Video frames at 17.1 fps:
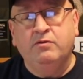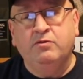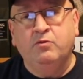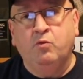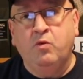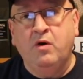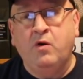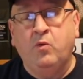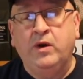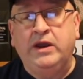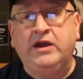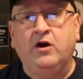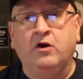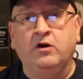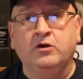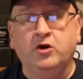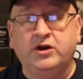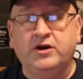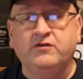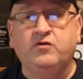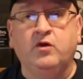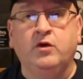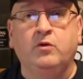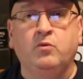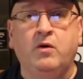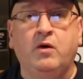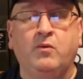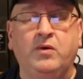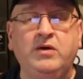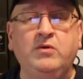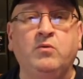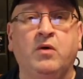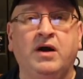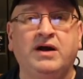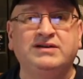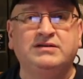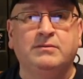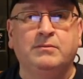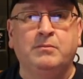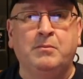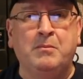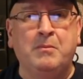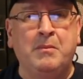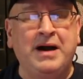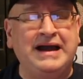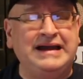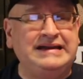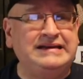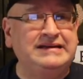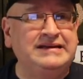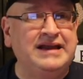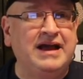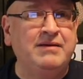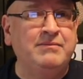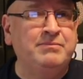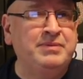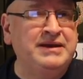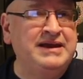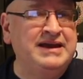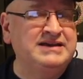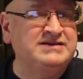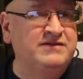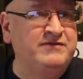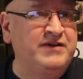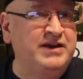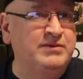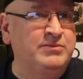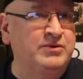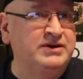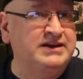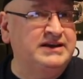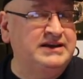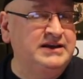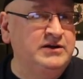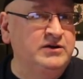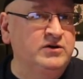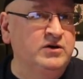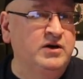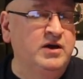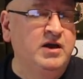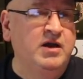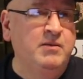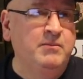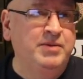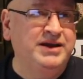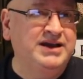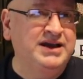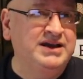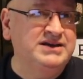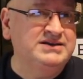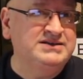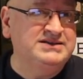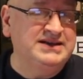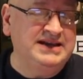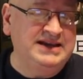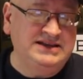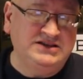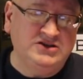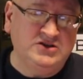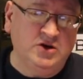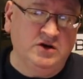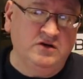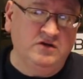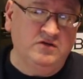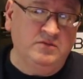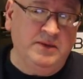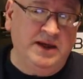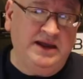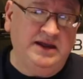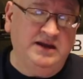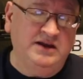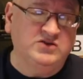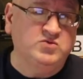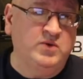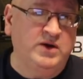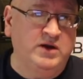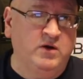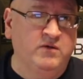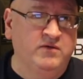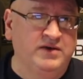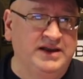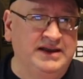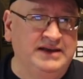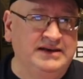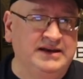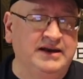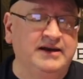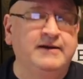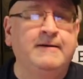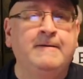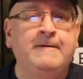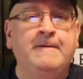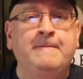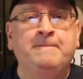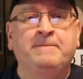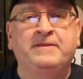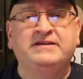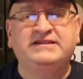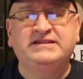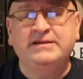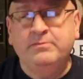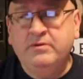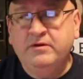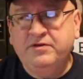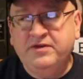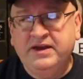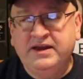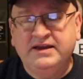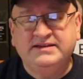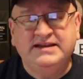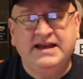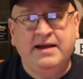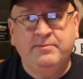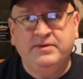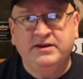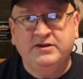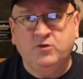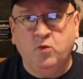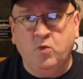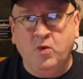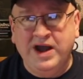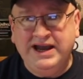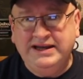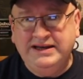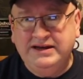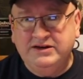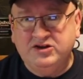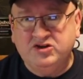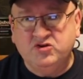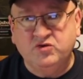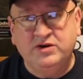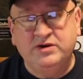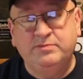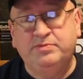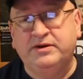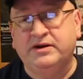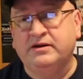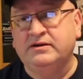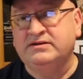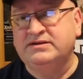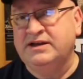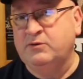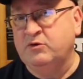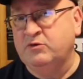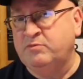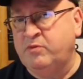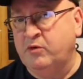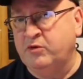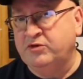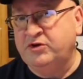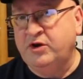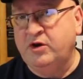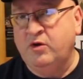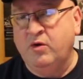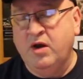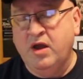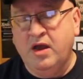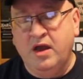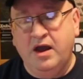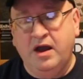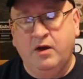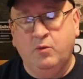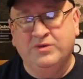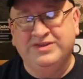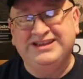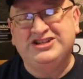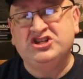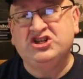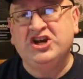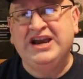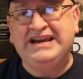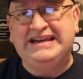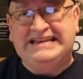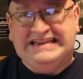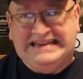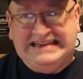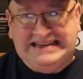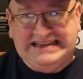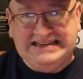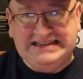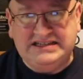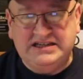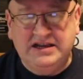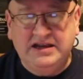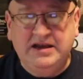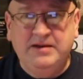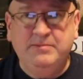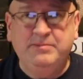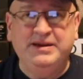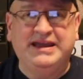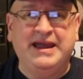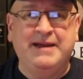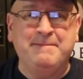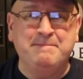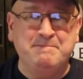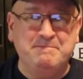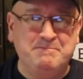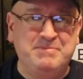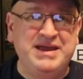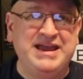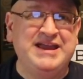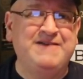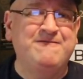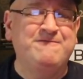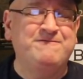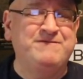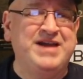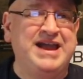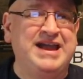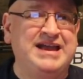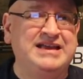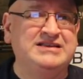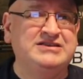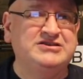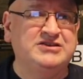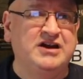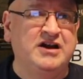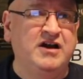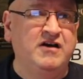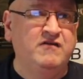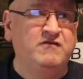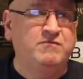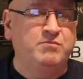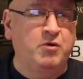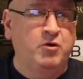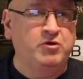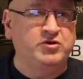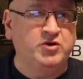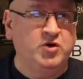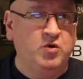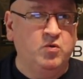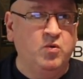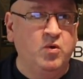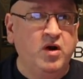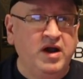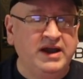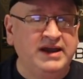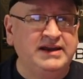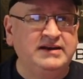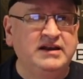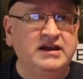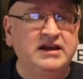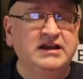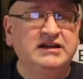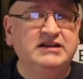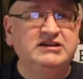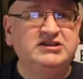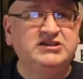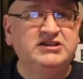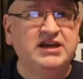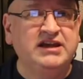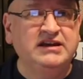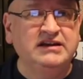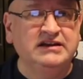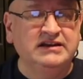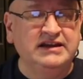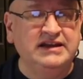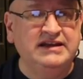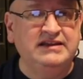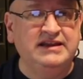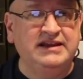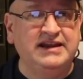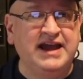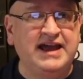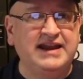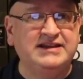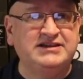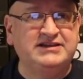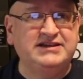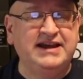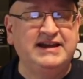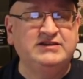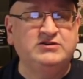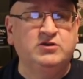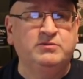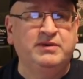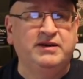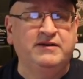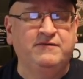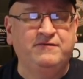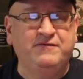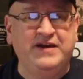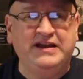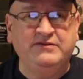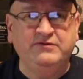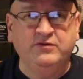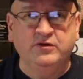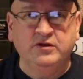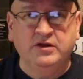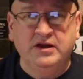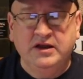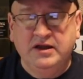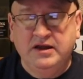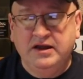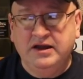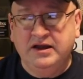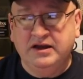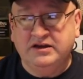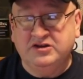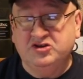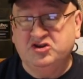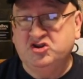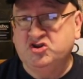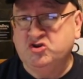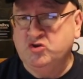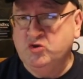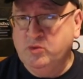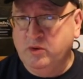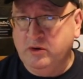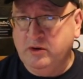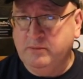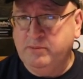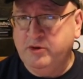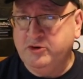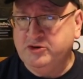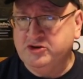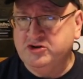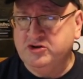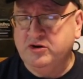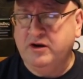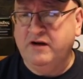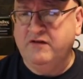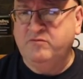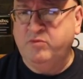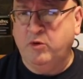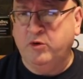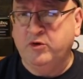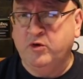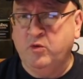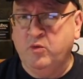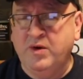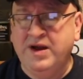what we are looking for and what we want might not be as available here because it's sort of making its way over to India. The similar thing has happened in the wine industry, particularly, say, with Bordeaux. When the Chinese became big fans of Bordeaux wine, suddenly the United States, who had been a faithful consumer and purchaser of Bordeaux